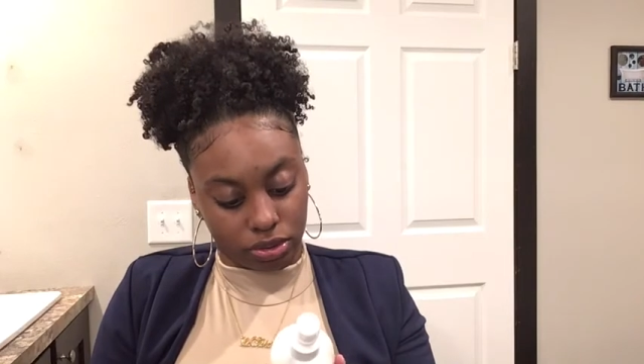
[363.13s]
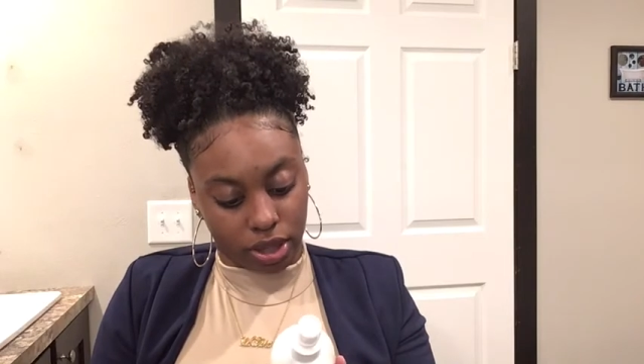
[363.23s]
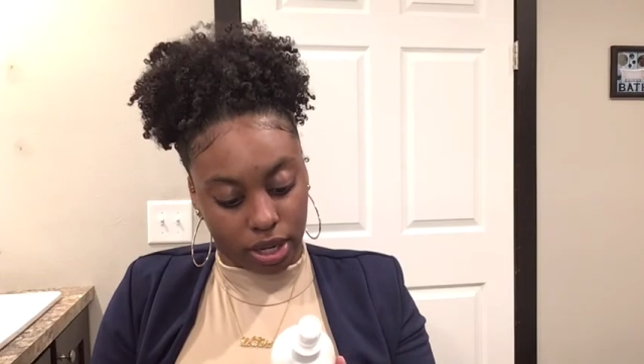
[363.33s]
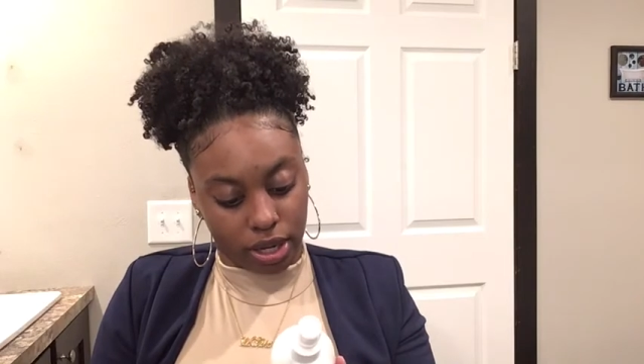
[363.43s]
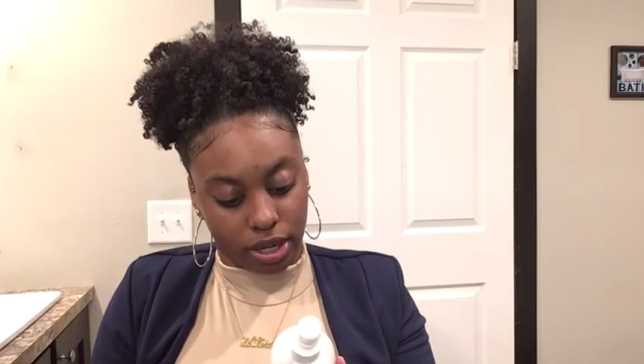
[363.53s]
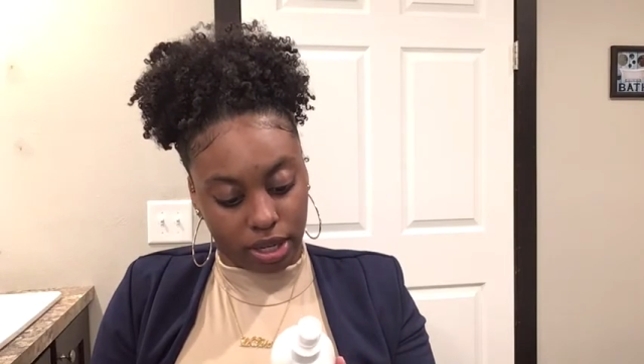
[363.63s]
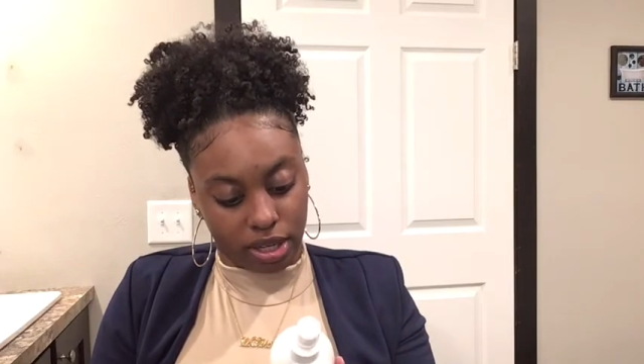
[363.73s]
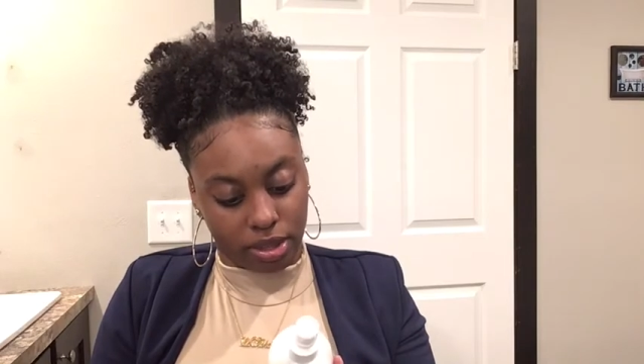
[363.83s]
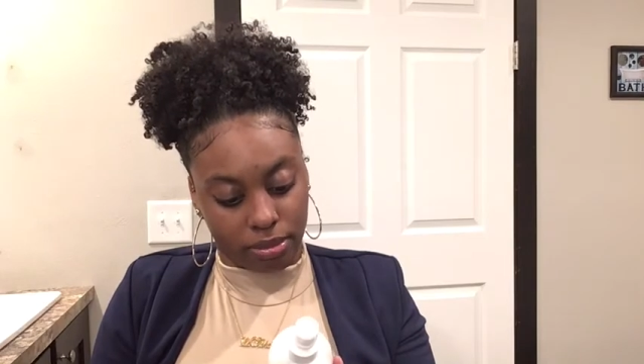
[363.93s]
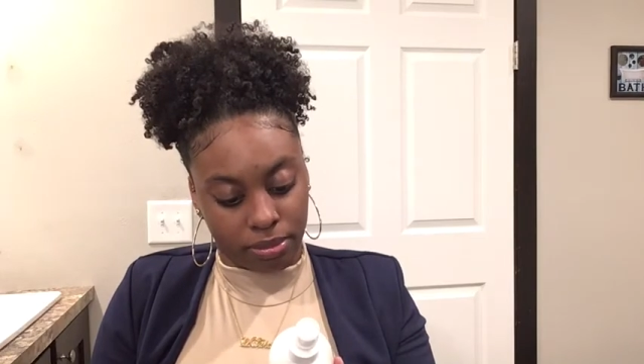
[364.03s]

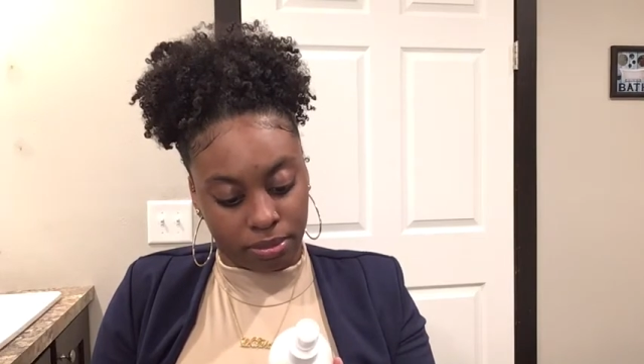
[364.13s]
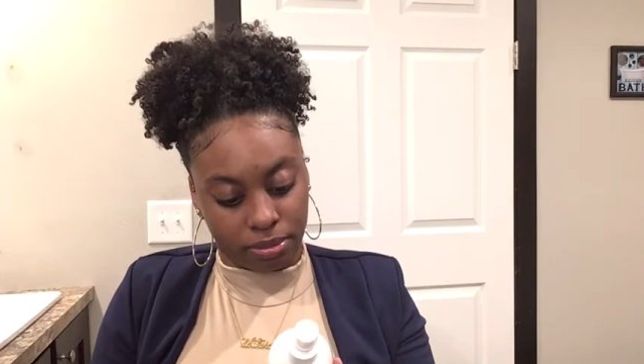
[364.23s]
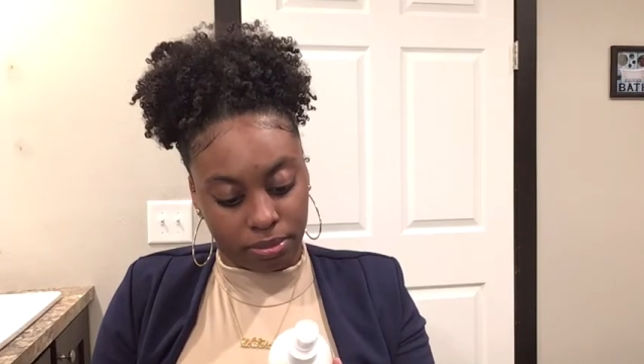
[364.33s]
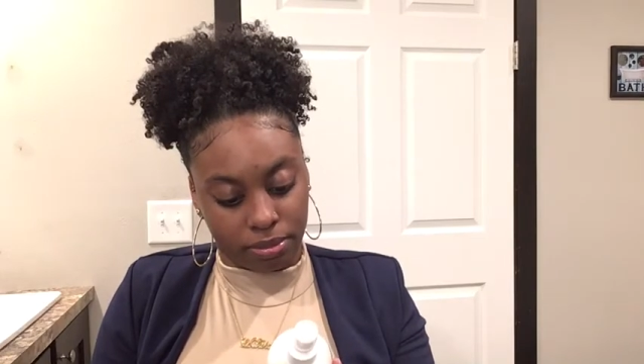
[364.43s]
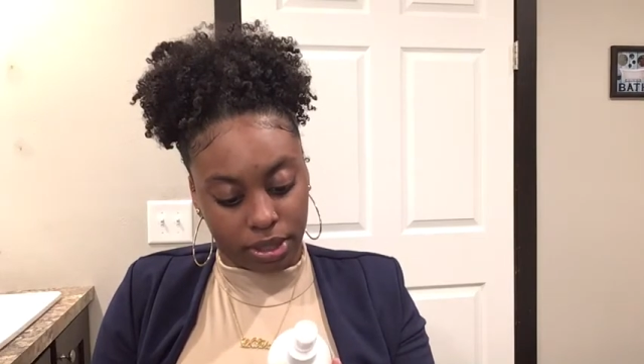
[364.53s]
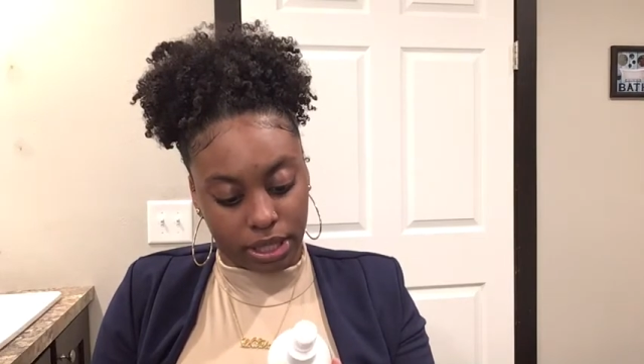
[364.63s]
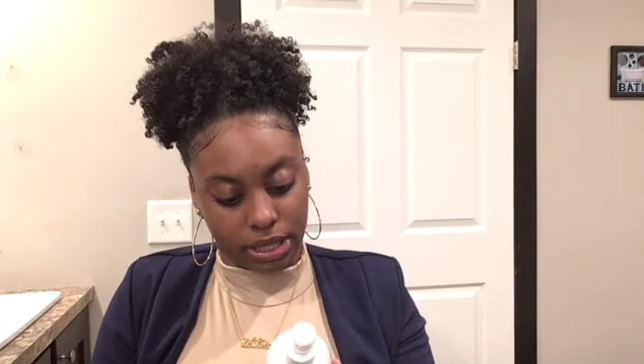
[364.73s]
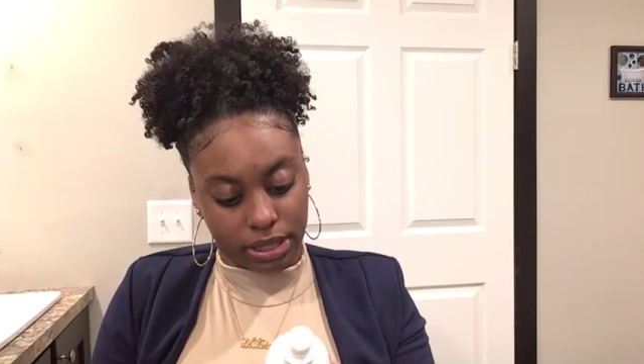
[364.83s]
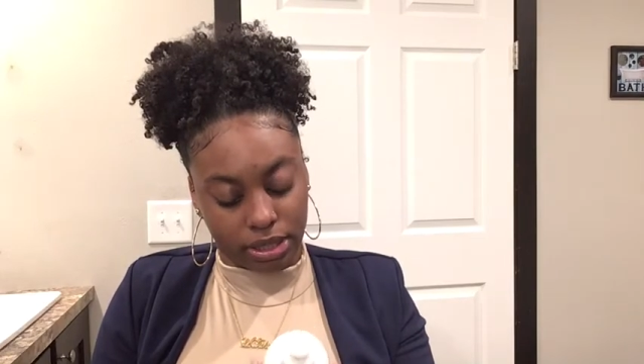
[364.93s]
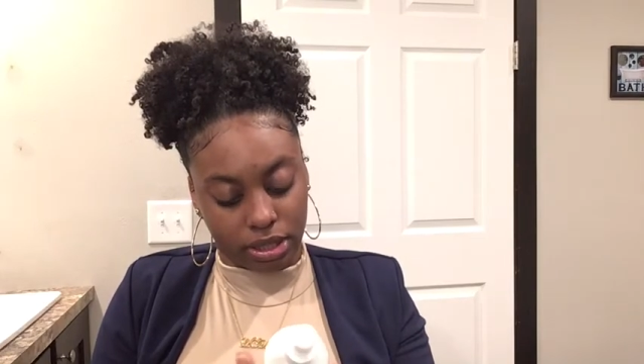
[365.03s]
I'm
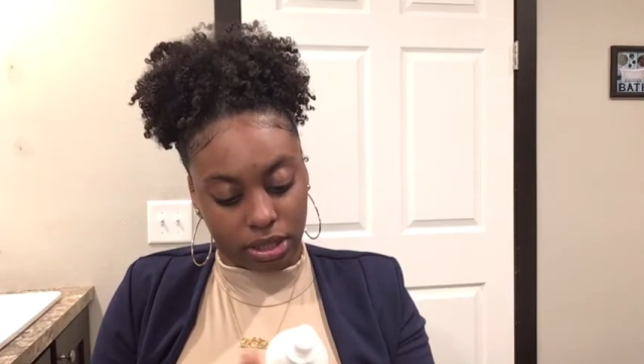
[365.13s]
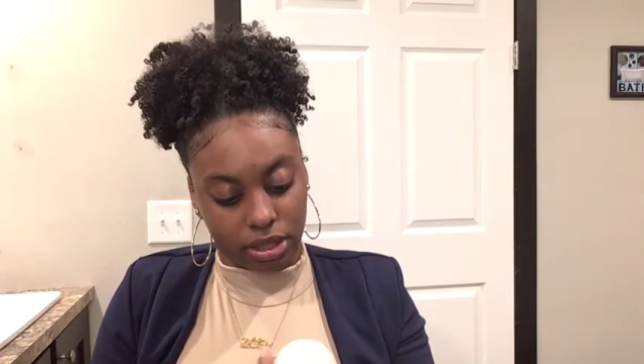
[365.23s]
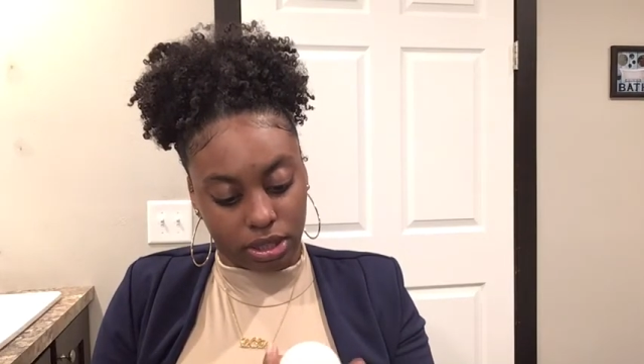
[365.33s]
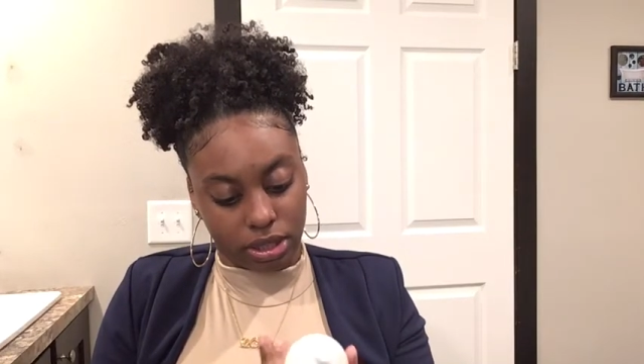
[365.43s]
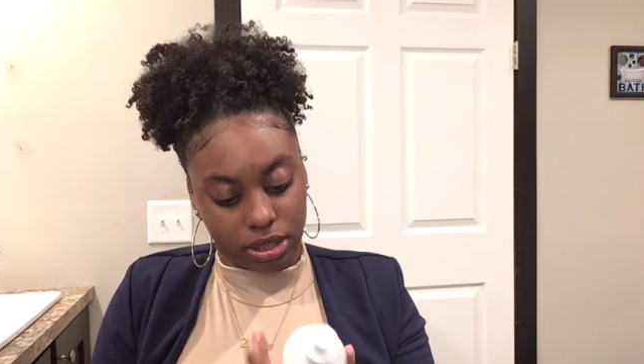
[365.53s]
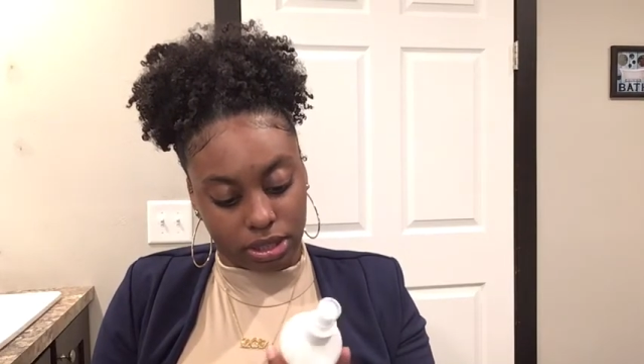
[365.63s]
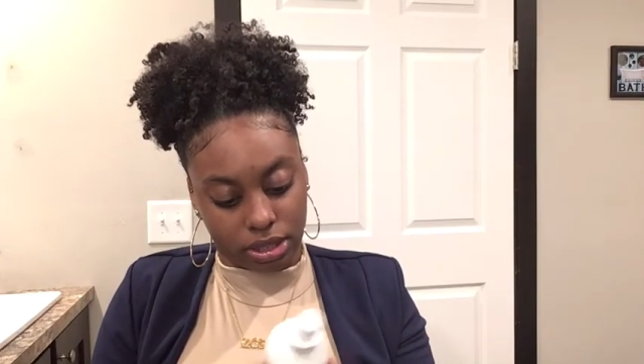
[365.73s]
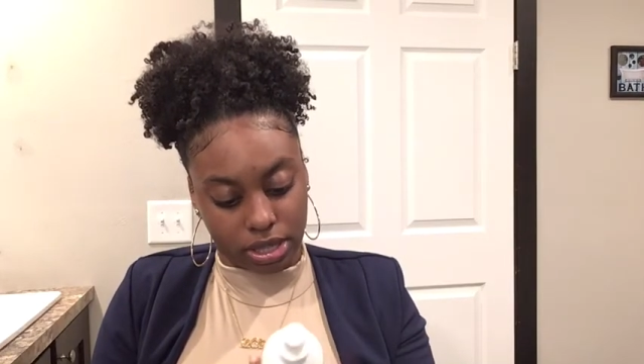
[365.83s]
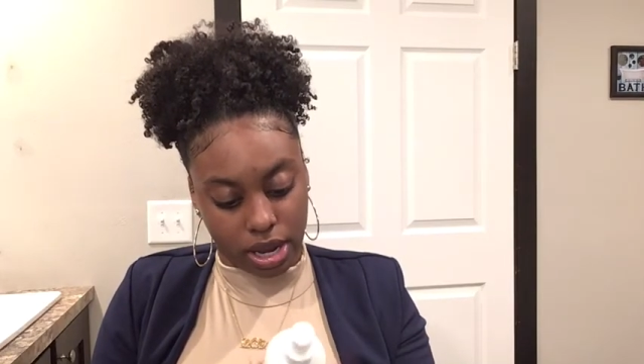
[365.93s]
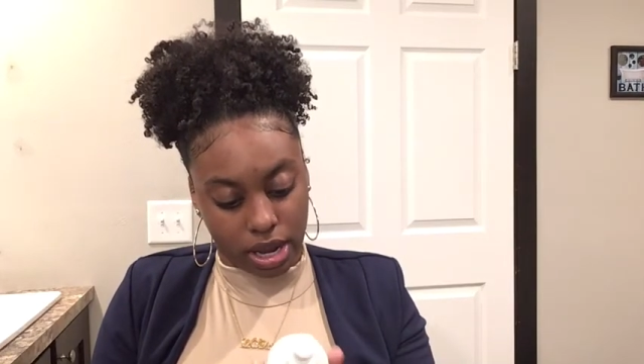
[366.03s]
guessing it's
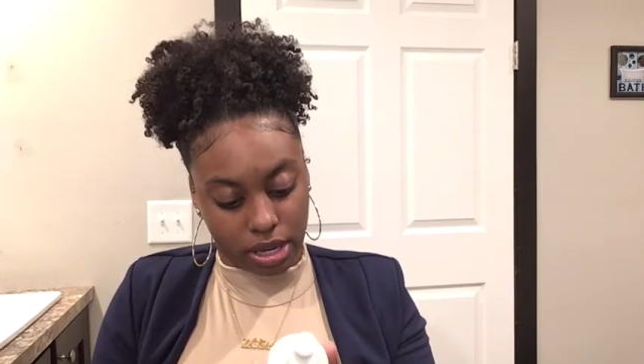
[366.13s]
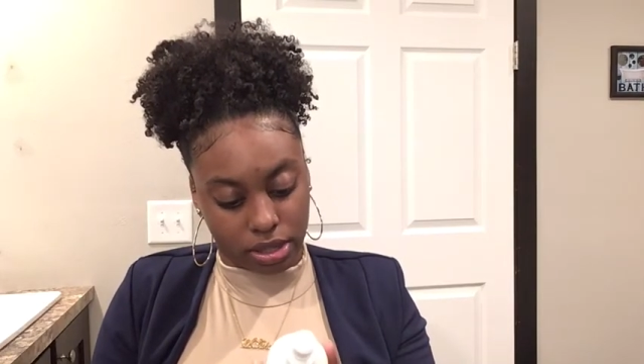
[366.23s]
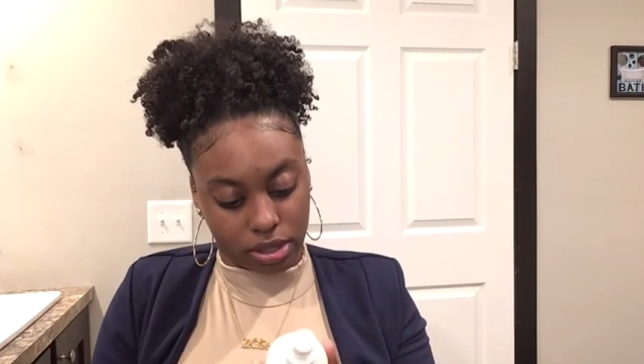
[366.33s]
not